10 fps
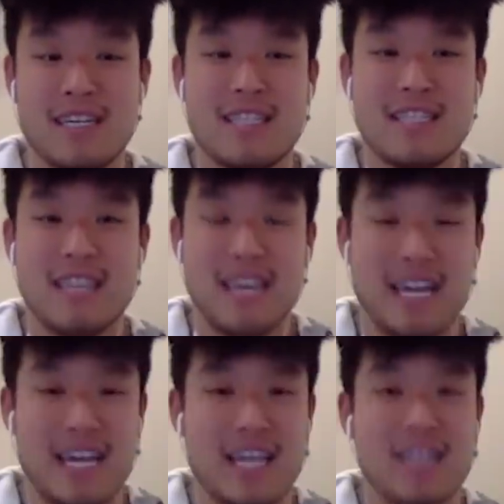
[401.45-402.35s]

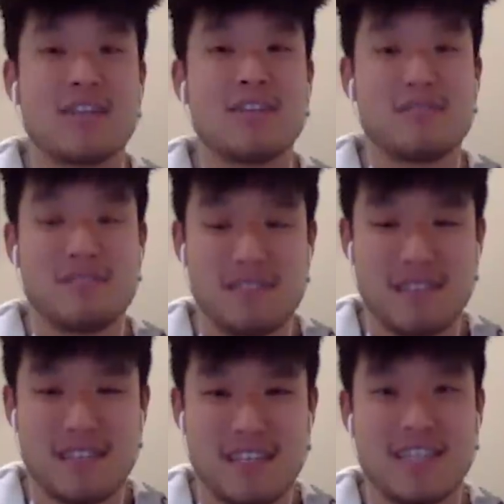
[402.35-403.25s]
then you
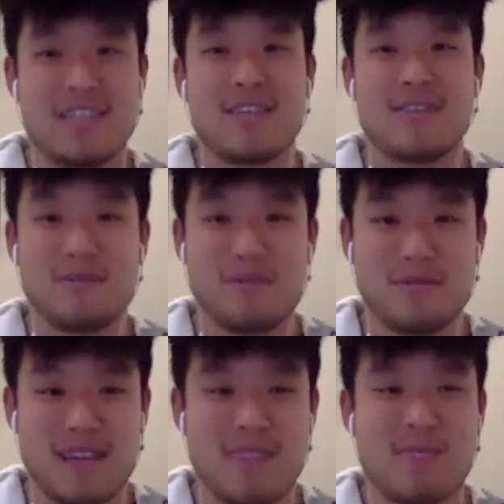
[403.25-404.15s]
see
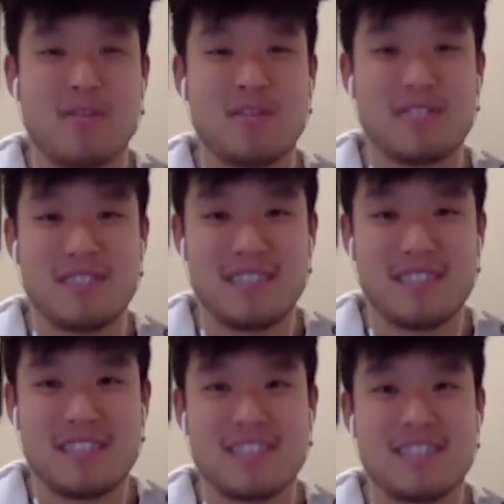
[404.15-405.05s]
who that person
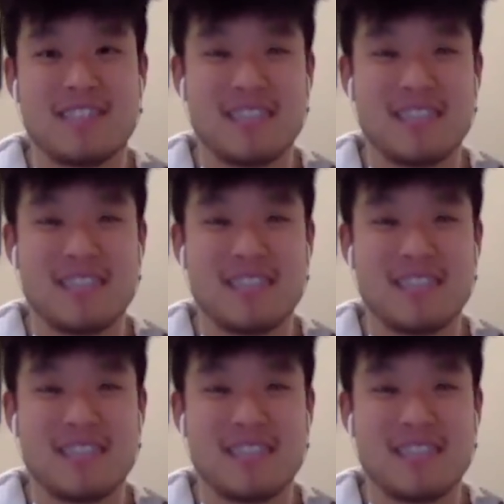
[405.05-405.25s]
is.